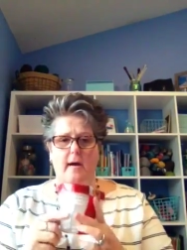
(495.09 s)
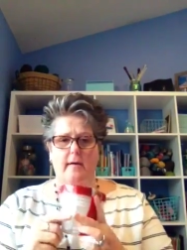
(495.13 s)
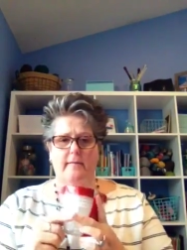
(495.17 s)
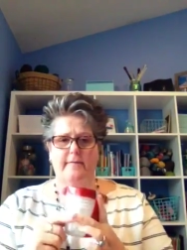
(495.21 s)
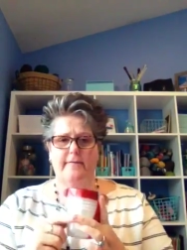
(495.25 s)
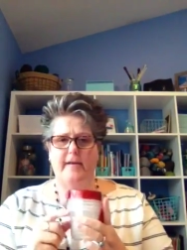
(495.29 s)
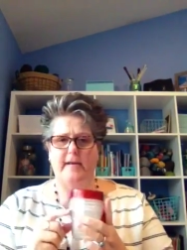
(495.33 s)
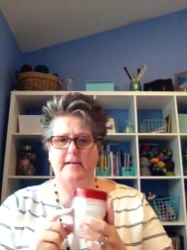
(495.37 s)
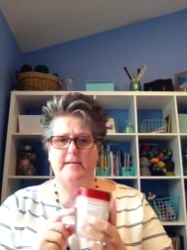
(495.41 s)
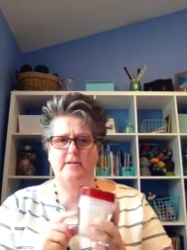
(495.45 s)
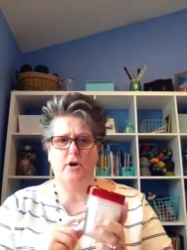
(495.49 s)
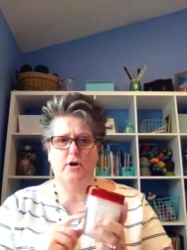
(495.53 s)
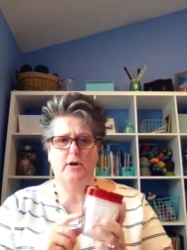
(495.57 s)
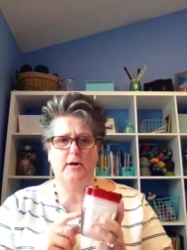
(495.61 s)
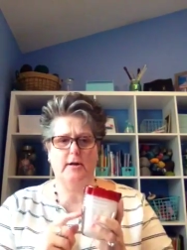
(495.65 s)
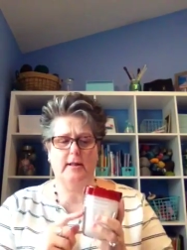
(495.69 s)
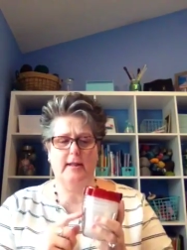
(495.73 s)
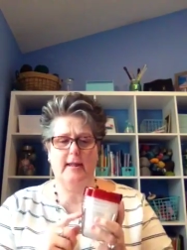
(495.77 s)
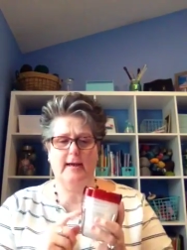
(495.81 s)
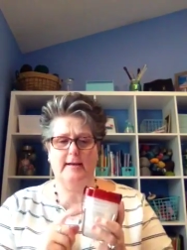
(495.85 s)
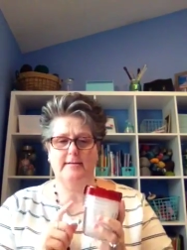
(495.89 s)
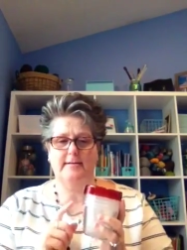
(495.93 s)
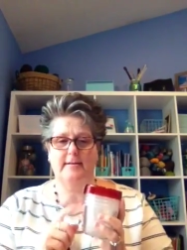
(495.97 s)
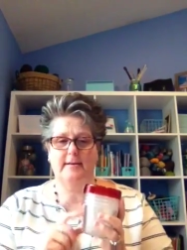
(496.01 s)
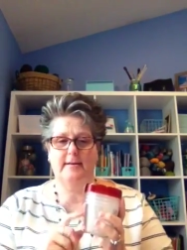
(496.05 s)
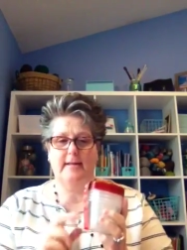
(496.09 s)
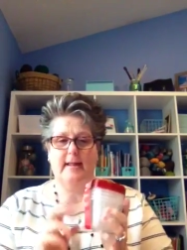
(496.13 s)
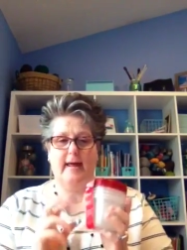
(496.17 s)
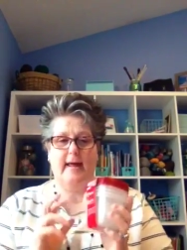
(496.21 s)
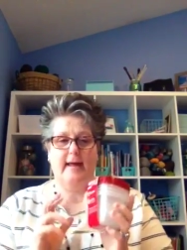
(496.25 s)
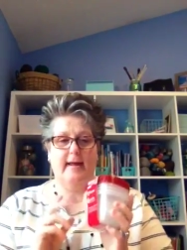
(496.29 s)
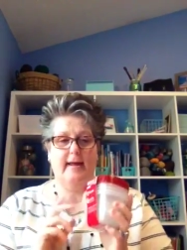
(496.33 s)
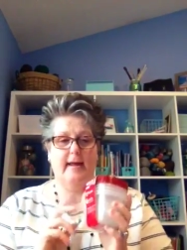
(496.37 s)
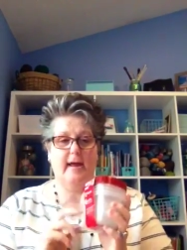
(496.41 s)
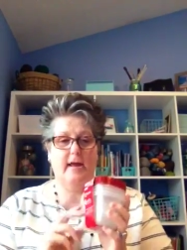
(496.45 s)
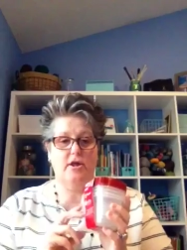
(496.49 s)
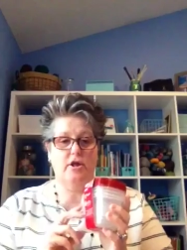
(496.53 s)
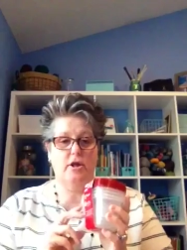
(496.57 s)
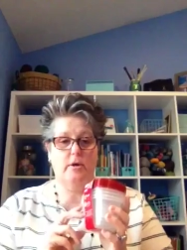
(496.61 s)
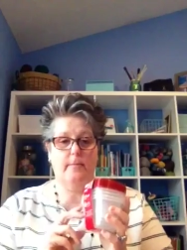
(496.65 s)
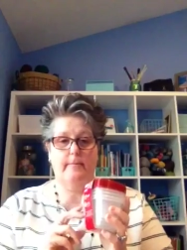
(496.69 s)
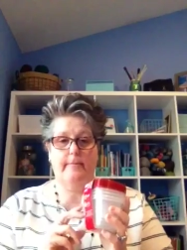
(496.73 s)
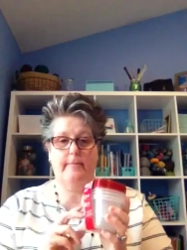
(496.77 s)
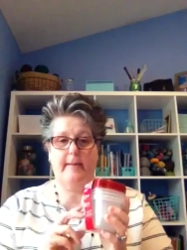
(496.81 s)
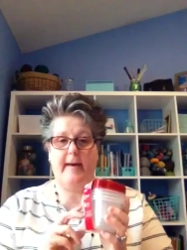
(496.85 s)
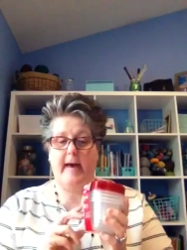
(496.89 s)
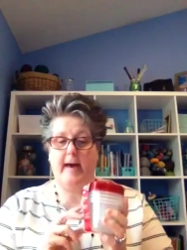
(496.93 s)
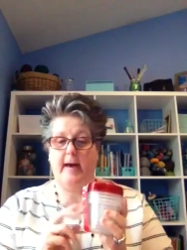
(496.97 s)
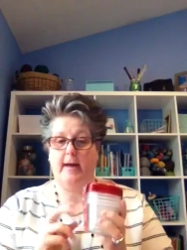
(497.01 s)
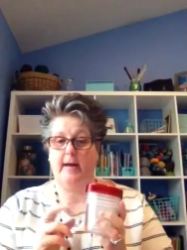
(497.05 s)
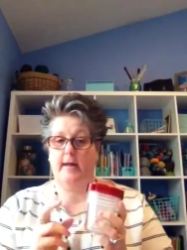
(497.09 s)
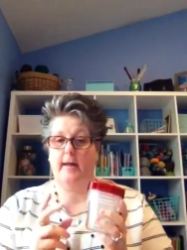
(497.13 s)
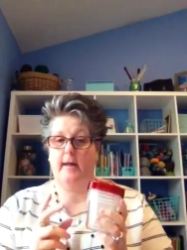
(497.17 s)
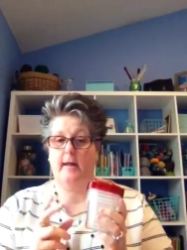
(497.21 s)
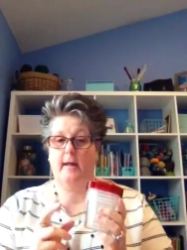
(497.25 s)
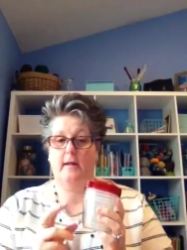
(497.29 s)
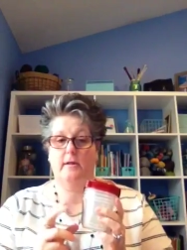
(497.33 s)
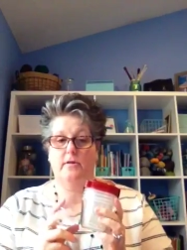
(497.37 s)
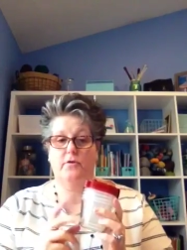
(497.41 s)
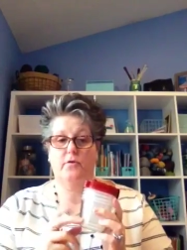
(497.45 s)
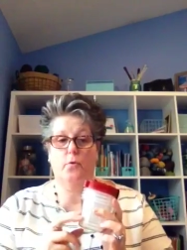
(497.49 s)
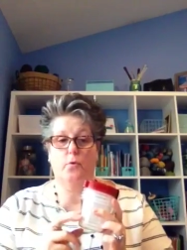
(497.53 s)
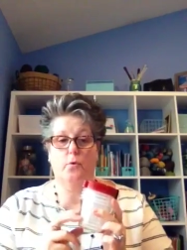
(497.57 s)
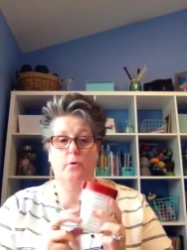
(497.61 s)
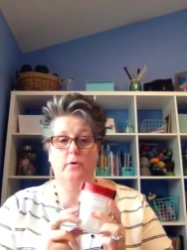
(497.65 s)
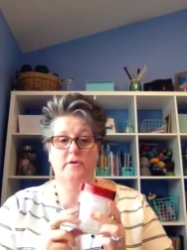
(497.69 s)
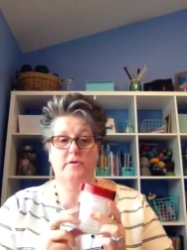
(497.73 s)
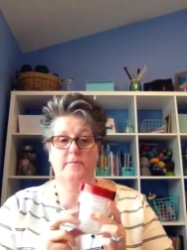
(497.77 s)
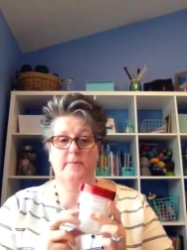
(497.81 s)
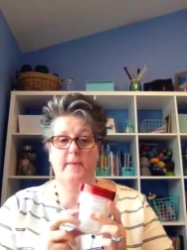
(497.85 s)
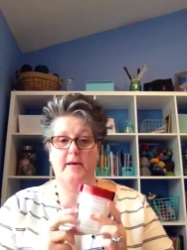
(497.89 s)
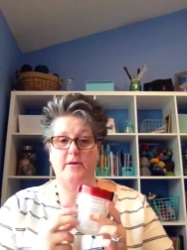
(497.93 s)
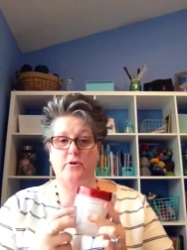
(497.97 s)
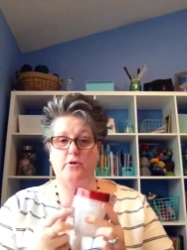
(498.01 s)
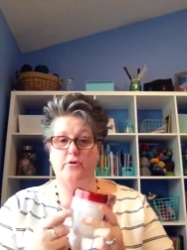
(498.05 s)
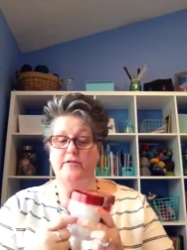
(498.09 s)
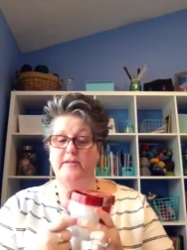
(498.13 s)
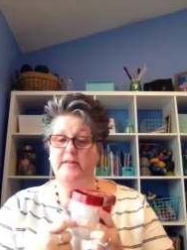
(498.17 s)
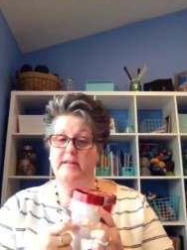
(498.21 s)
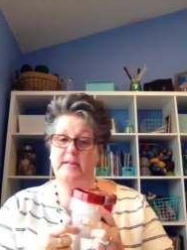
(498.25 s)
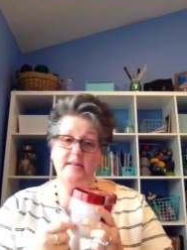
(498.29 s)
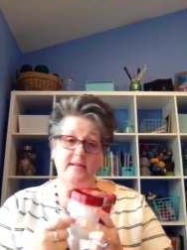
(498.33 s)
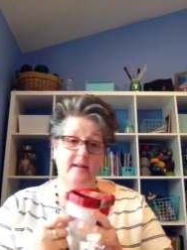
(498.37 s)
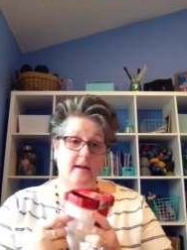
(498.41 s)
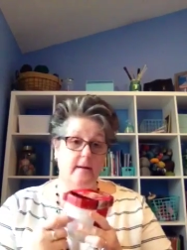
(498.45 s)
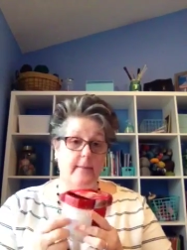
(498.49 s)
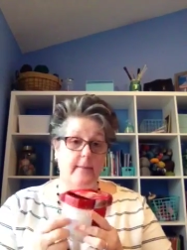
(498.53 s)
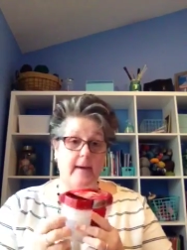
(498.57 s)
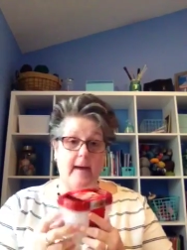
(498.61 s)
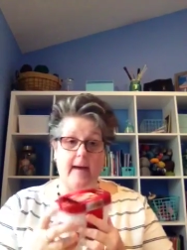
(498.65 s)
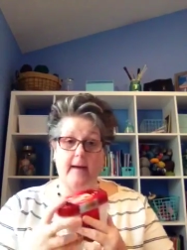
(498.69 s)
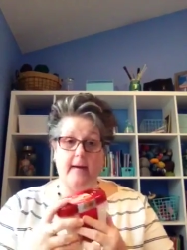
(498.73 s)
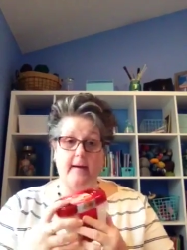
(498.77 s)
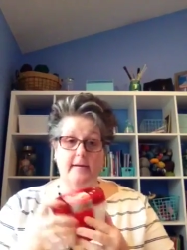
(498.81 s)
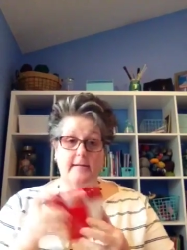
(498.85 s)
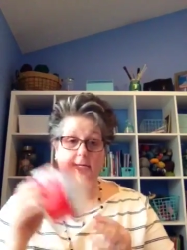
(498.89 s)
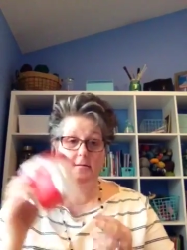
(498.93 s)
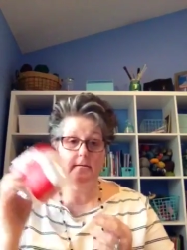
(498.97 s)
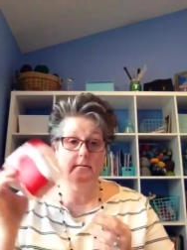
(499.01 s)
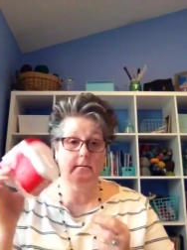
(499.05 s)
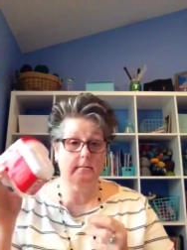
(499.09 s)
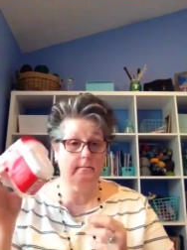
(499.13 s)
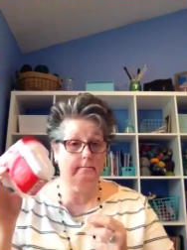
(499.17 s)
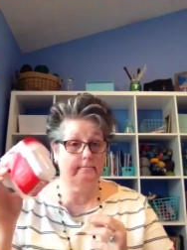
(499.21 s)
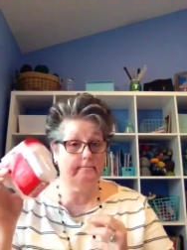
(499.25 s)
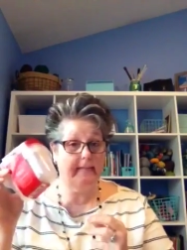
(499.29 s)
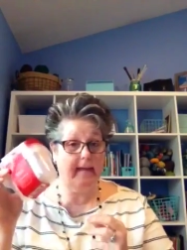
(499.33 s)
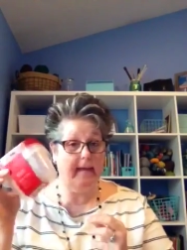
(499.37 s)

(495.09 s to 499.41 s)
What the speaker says: if I start collecting like ketchup packets or special seasoning packets,